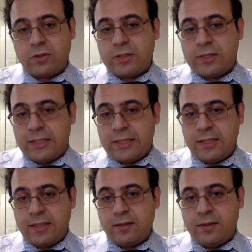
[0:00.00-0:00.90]
are
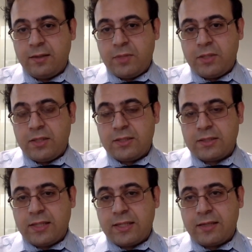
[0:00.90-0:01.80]
key
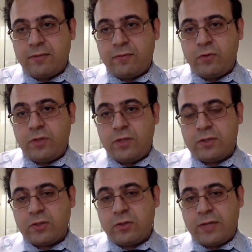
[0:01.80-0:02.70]
because like a few
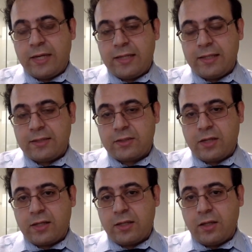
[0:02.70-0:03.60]
years ago, ALS
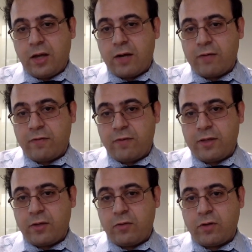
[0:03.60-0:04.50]
got a lot of
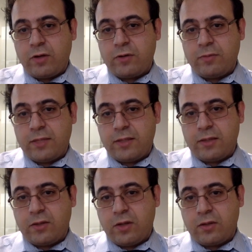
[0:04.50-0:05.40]
funding, over $100
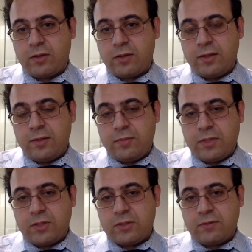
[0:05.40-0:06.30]
million
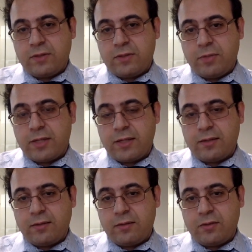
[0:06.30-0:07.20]
because of the
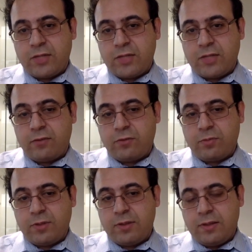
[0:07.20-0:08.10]
bucket challenge.
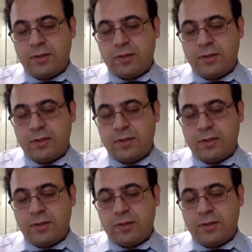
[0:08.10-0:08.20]
But